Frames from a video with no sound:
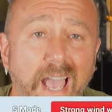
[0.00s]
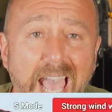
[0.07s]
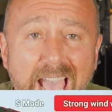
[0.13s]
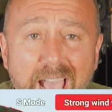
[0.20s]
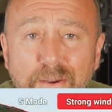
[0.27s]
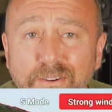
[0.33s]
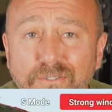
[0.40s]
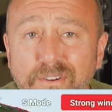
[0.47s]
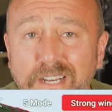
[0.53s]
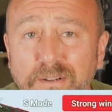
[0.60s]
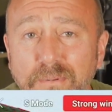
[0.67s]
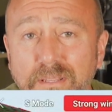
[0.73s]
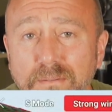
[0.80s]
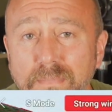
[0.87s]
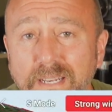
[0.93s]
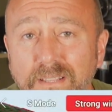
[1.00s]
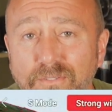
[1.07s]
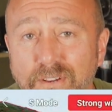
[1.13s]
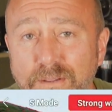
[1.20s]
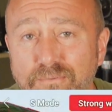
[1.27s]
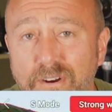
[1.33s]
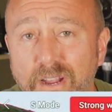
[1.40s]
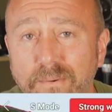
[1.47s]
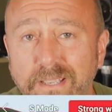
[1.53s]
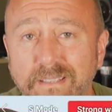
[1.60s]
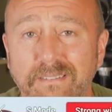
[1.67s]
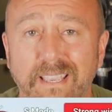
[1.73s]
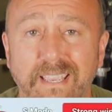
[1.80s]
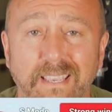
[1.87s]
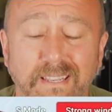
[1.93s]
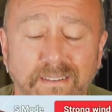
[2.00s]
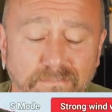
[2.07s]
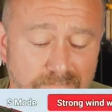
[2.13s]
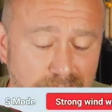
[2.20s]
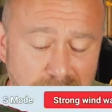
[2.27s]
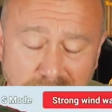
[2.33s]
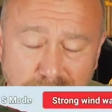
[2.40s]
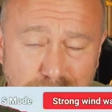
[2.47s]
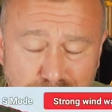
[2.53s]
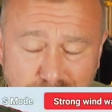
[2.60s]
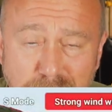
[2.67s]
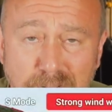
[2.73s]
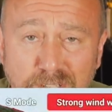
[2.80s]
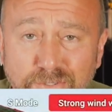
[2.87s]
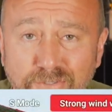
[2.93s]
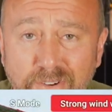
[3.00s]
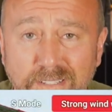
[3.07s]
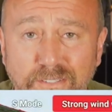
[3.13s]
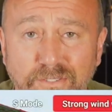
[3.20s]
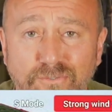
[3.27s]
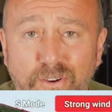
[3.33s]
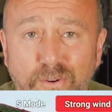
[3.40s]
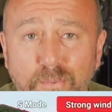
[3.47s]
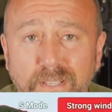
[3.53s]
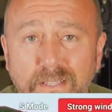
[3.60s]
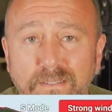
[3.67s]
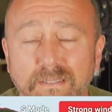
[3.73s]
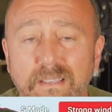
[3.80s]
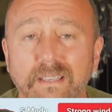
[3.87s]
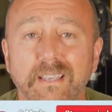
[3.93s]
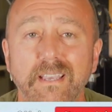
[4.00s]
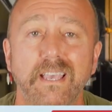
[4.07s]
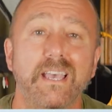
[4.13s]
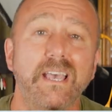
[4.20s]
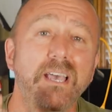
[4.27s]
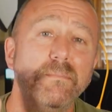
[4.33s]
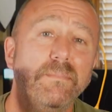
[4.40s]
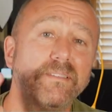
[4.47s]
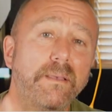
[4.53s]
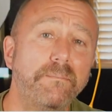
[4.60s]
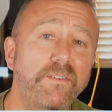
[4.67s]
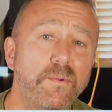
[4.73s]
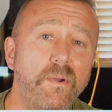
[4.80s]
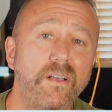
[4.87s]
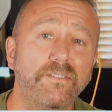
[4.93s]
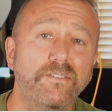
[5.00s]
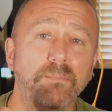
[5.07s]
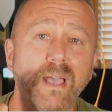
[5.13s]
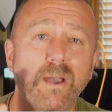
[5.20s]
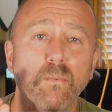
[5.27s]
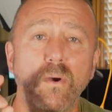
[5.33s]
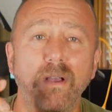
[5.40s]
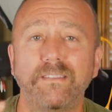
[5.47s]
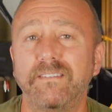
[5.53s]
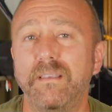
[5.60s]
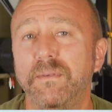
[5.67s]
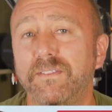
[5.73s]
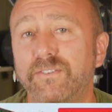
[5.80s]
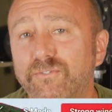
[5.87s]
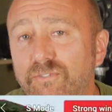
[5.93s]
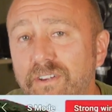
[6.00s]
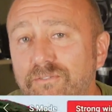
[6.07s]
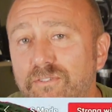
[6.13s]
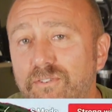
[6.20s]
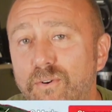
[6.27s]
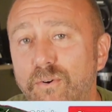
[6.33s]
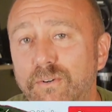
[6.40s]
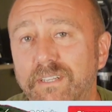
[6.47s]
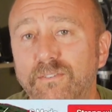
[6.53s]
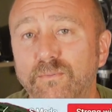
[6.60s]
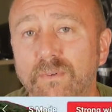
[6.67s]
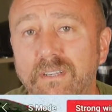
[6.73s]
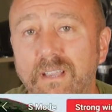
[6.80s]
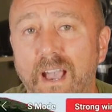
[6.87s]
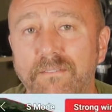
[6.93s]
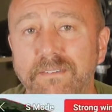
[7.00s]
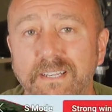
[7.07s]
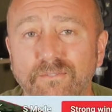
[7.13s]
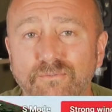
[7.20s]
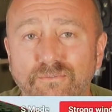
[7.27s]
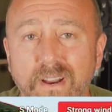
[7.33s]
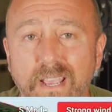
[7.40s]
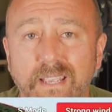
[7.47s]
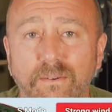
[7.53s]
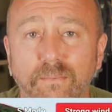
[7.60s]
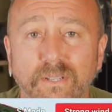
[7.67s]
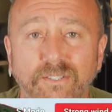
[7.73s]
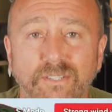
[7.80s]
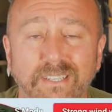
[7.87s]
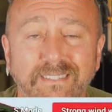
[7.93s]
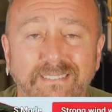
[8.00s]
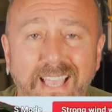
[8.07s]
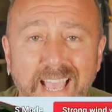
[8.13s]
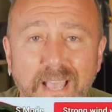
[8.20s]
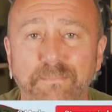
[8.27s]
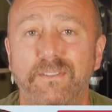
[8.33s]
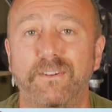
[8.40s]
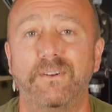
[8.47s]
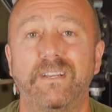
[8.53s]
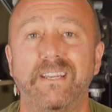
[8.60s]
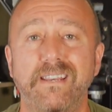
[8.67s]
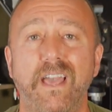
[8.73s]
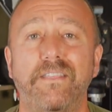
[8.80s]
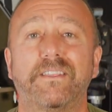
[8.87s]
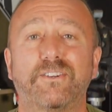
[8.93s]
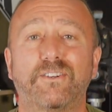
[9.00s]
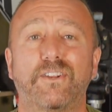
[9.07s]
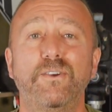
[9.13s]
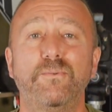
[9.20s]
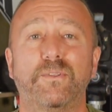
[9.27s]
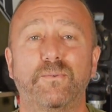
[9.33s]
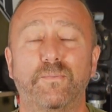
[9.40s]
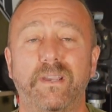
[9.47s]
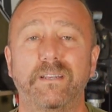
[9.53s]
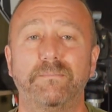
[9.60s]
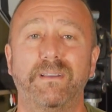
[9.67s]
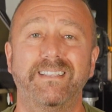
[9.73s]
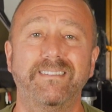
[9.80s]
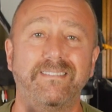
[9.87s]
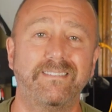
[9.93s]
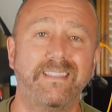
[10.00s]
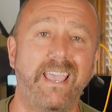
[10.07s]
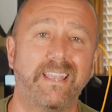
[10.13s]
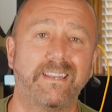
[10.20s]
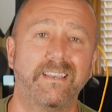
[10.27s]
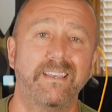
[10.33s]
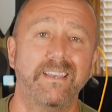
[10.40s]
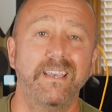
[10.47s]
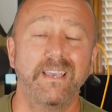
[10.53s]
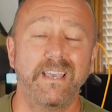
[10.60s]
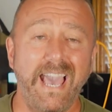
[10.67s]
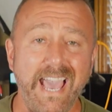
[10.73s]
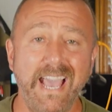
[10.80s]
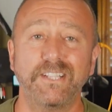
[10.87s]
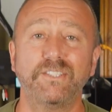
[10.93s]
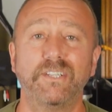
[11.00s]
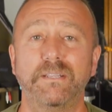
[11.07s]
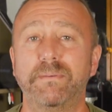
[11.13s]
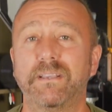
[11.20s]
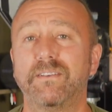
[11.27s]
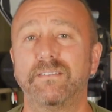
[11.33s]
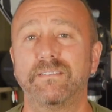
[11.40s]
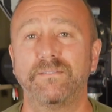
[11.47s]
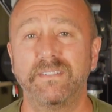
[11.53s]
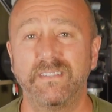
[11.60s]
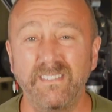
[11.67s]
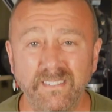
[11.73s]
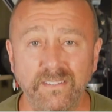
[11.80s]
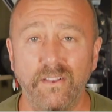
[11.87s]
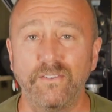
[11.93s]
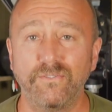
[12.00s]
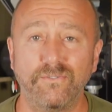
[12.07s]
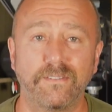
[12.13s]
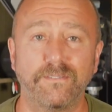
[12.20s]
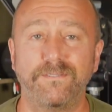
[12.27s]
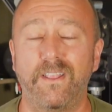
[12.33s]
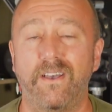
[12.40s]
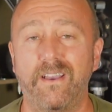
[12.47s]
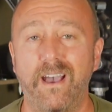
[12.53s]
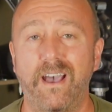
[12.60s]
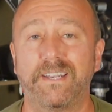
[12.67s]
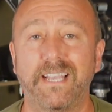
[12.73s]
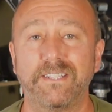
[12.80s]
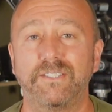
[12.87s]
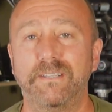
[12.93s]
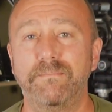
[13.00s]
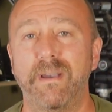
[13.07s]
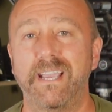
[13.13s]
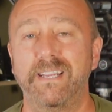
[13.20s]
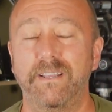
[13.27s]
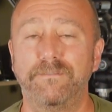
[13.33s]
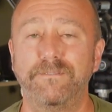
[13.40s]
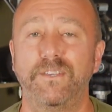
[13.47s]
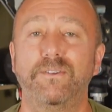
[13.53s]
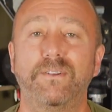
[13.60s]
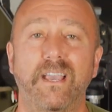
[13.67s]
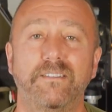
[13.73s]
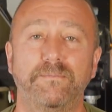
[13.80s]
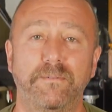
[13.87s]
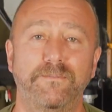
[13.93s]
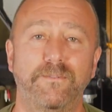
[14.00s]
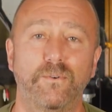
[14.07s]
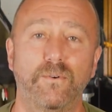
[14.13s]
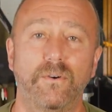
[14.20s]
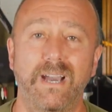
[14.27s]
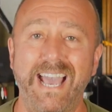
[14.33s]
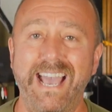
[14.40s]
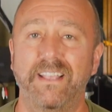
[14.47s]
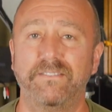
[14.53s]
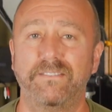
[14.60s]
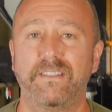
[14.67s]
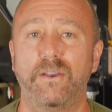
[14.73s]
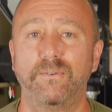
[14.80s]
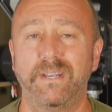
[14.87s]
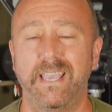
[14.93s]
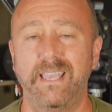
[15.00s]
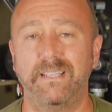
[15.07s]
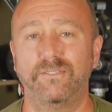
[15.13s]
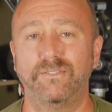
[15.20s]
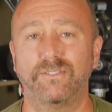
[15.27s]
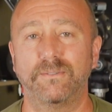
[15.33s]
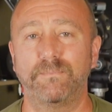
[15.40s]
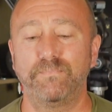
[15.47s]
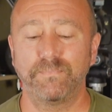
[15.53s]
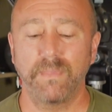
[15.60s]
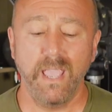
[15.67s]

how incredible the Mini 3 Pro is in pretty much crazy strong winds. But some of you asked about why some of the screen recordings were covered in red, which is absolutely nothing to do with the wind, but instead, actually because of a disastrous flight I'd actually made a few days before at Stonehenge.